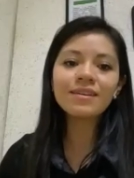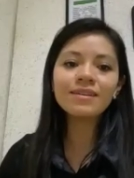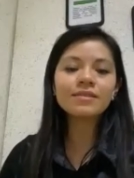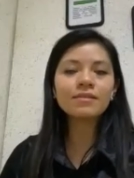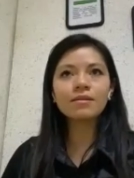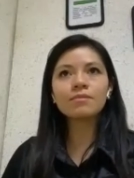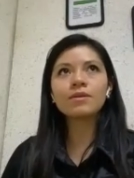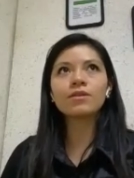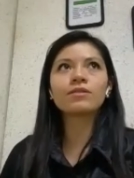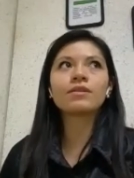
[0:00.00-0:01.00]
think it's, it's
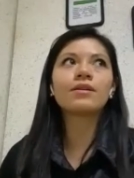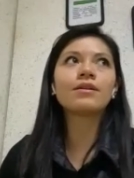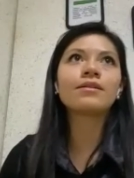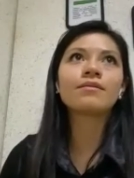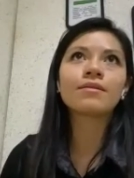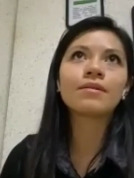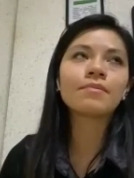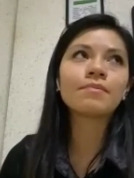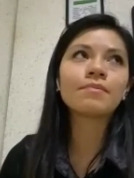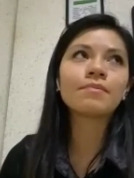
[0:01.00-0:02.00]
because uh,
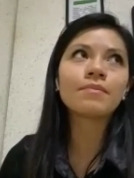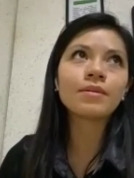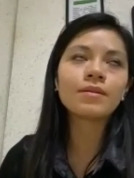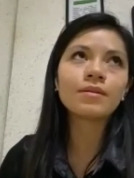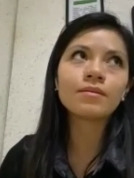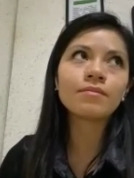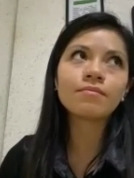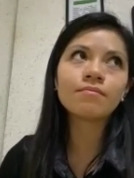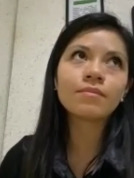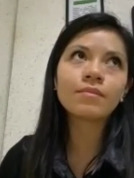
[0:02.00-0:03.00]
the and um,